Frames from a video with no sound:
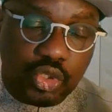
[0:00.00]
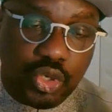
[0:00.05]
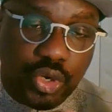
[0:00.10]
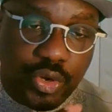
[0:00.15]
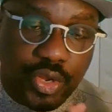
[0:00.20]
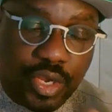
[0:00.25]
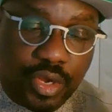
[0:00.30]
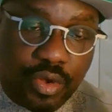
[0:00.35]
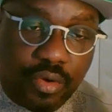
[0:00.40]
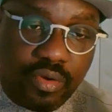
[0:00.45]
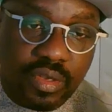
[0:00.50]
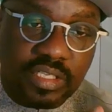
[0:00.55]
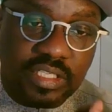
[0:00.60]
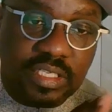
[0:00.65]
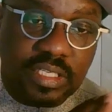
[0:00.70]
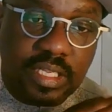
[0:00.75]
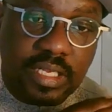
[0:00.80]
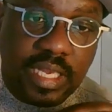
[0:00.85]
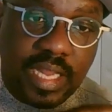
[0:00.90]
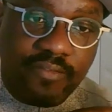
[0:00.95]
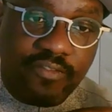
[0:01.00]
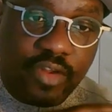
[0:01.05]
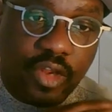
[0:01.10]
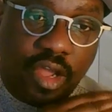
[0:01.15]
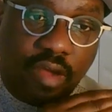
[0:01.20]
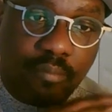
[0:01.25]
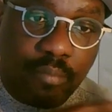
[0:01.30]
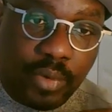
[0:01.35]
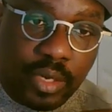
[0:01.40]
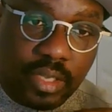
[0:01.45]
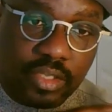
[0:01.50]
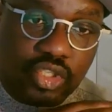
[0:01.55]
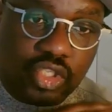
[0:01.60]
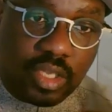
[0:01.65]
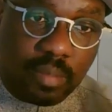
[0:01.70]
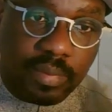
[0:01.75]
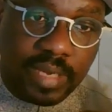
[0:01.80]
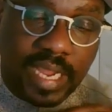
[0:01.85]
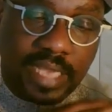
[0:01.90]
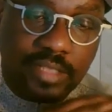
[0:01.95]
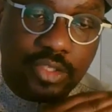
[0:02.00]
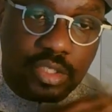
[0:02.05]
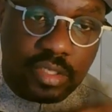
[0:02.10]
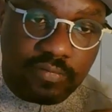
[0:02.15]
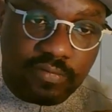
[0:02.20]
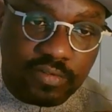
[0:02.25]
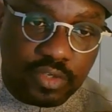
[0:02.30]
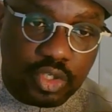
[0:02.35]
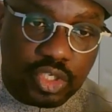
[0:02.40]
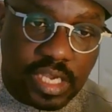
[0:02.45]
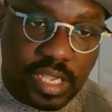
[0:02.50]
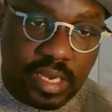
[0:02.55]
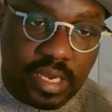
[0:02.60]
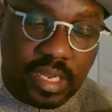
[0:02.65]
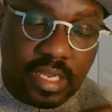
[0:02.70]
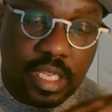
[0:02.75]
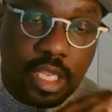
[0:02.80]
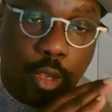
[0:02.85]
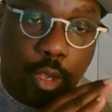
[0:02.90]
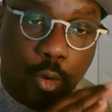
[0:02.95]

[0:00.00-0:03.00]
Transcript: you're increasing the level of blood supply to the vagina.